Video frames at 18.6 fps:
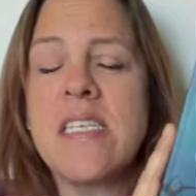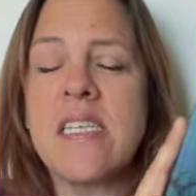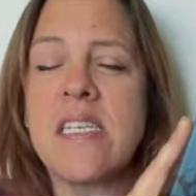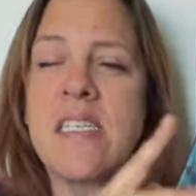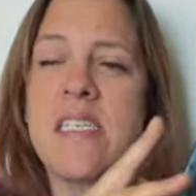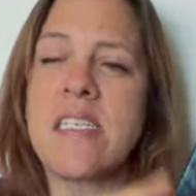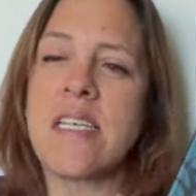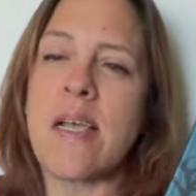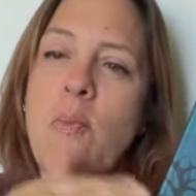
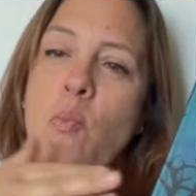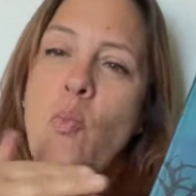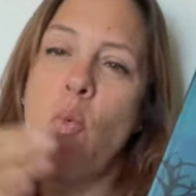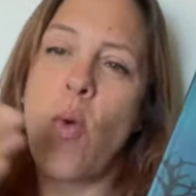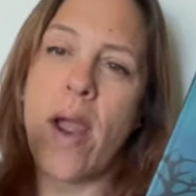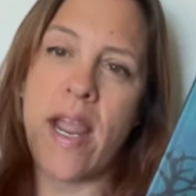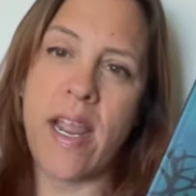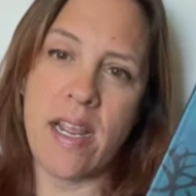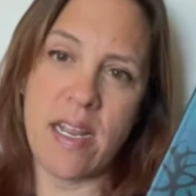in some
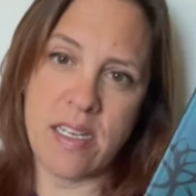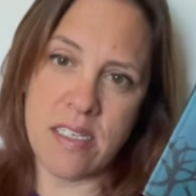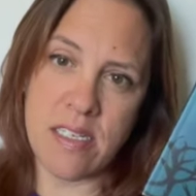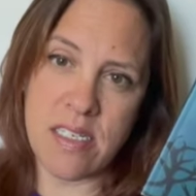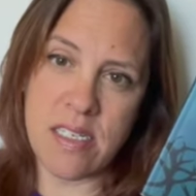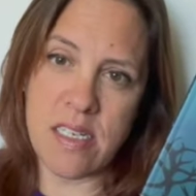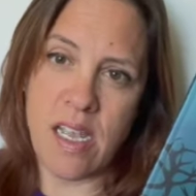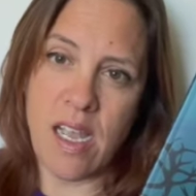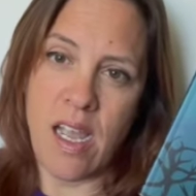
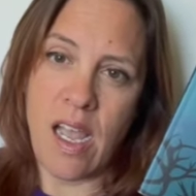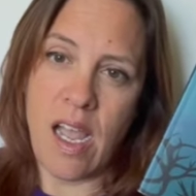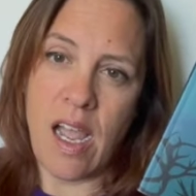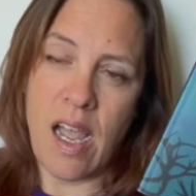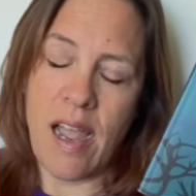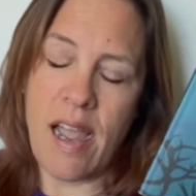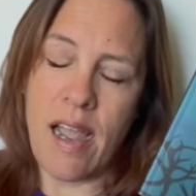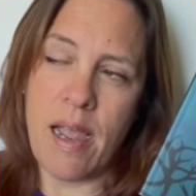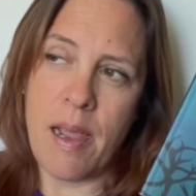ways
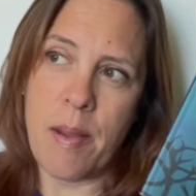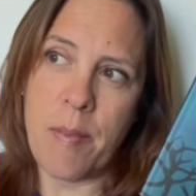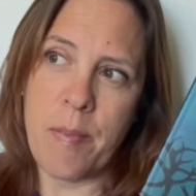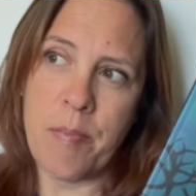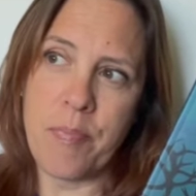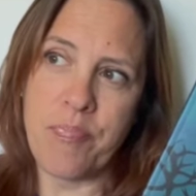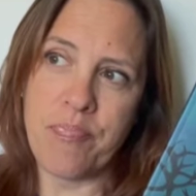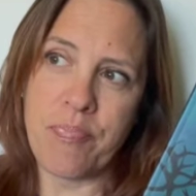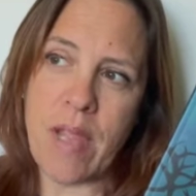
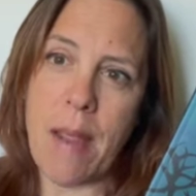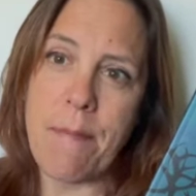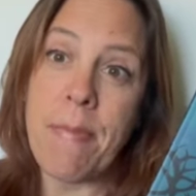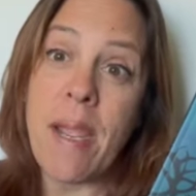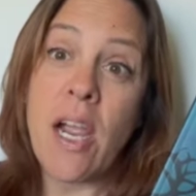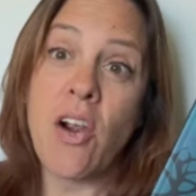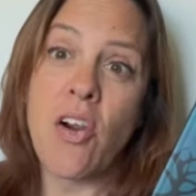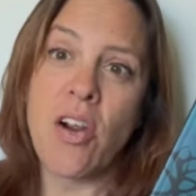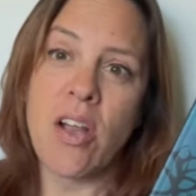
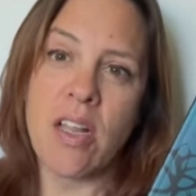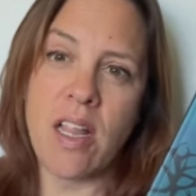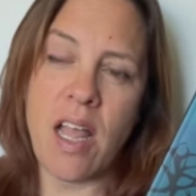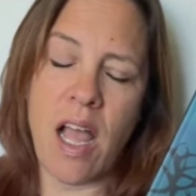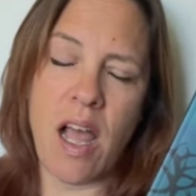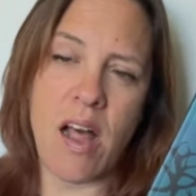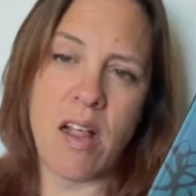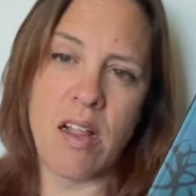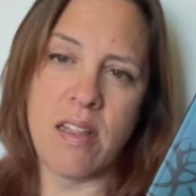
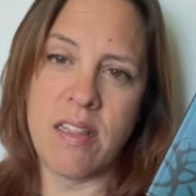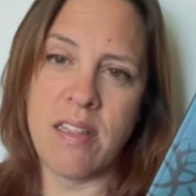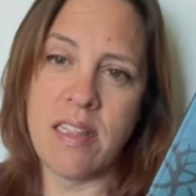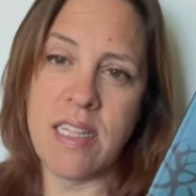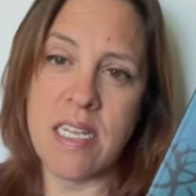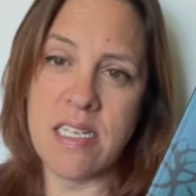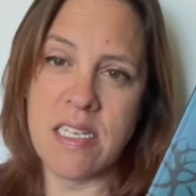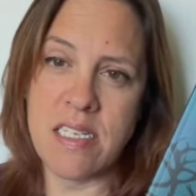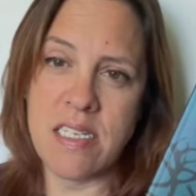parallel
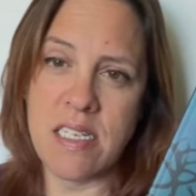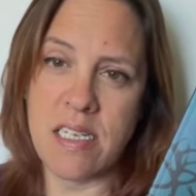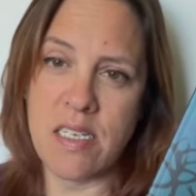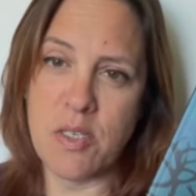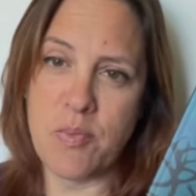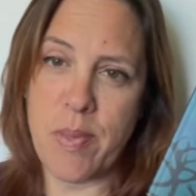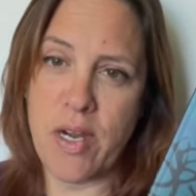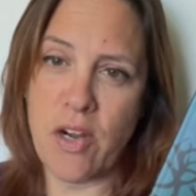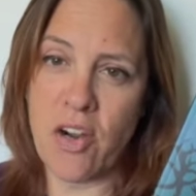Lindy's
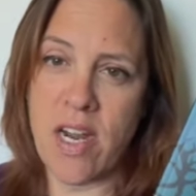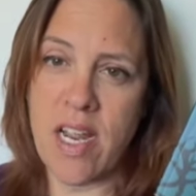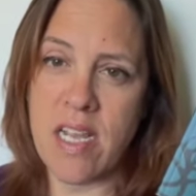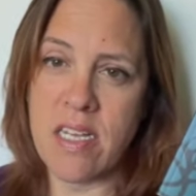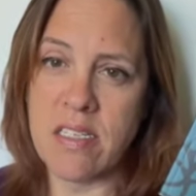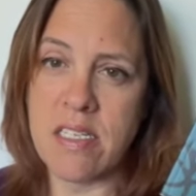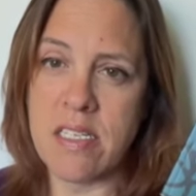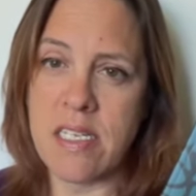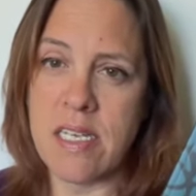
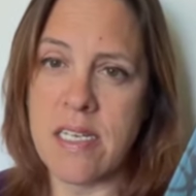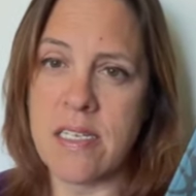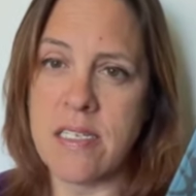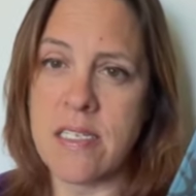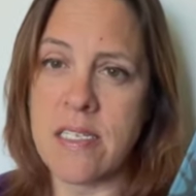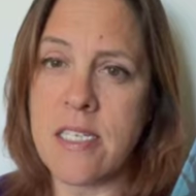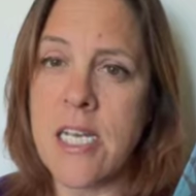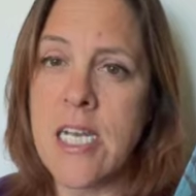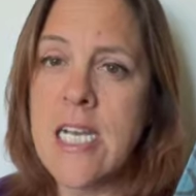
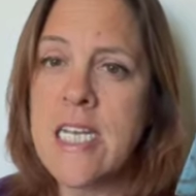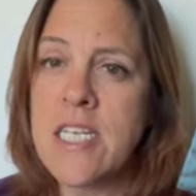experiences.